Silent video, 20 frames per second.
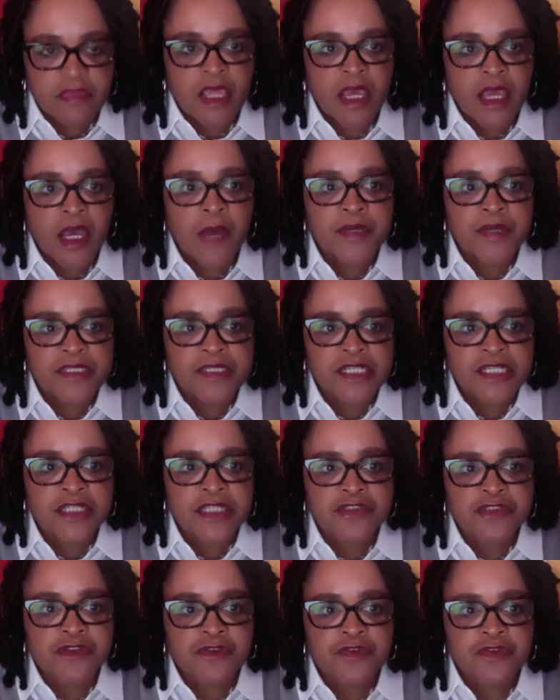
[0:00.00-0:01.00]
a
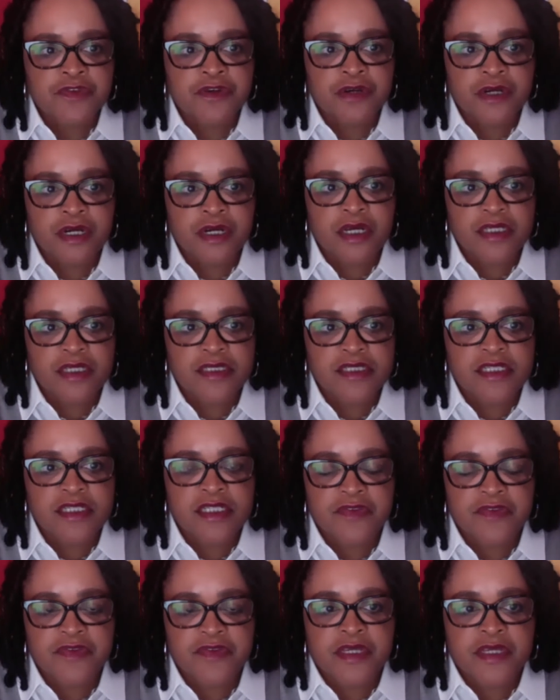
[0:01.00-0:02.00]
potential for a
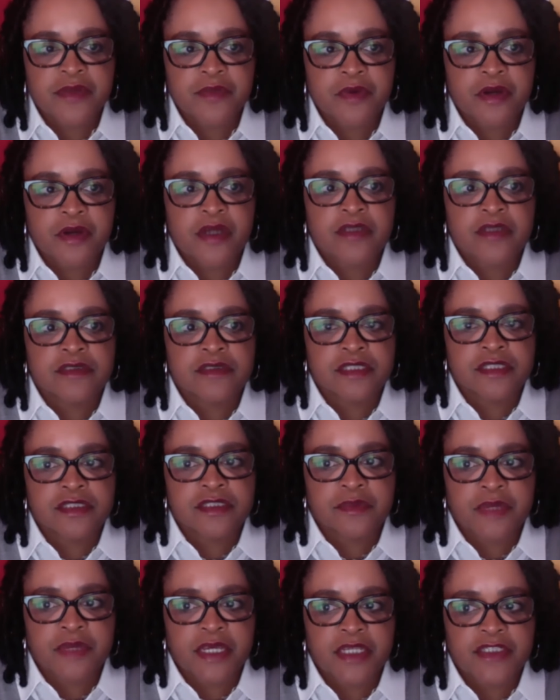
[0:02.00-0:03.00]
significant
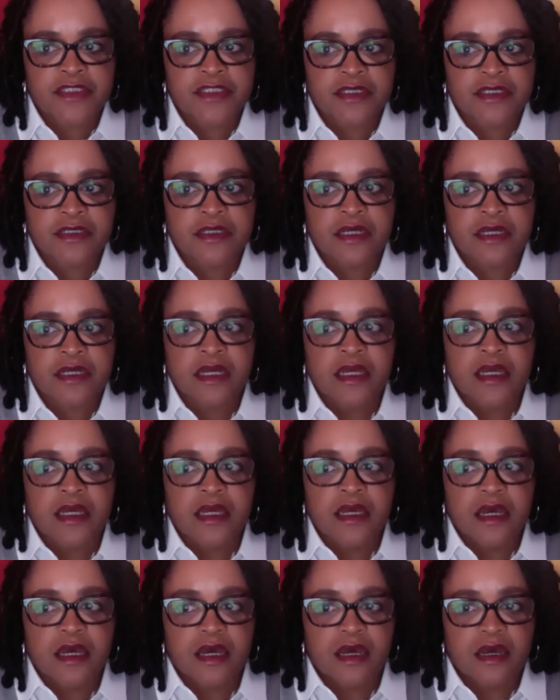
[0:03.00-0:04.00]
participation
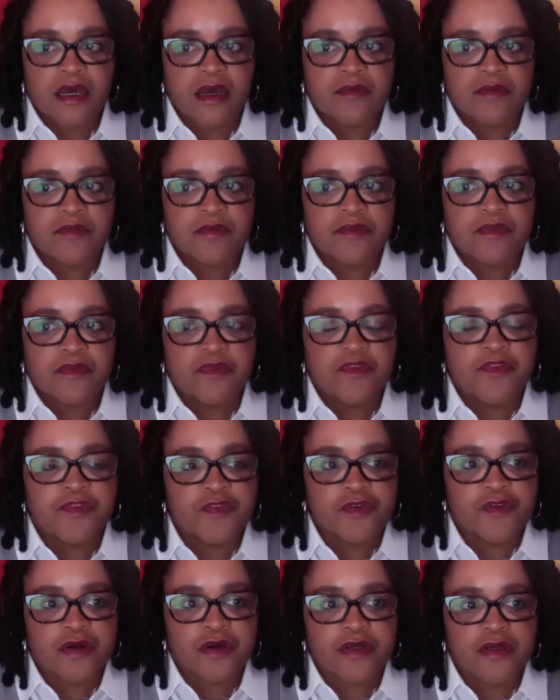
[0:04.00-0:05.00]

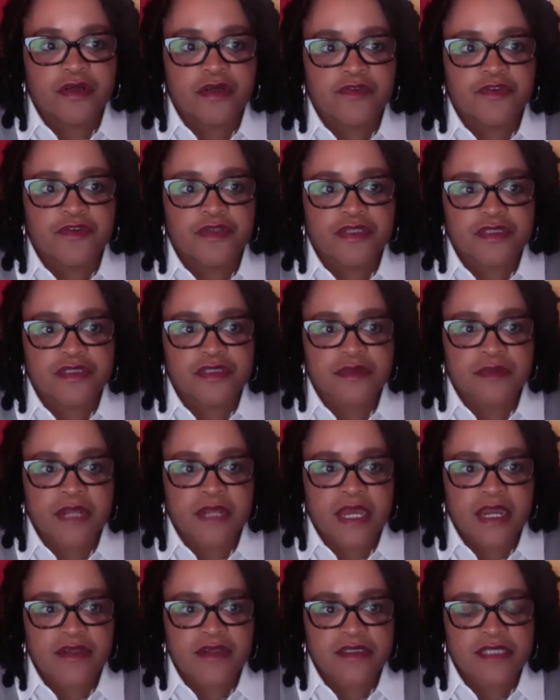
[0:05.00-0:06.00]
for the
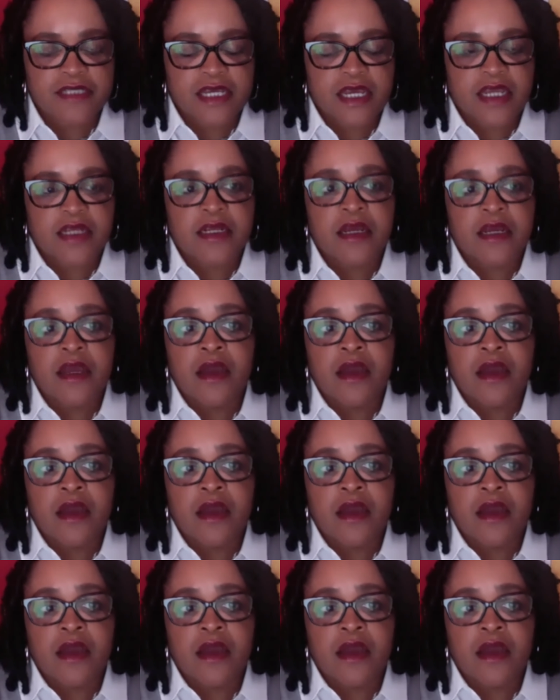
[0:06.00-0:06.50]
supplier side.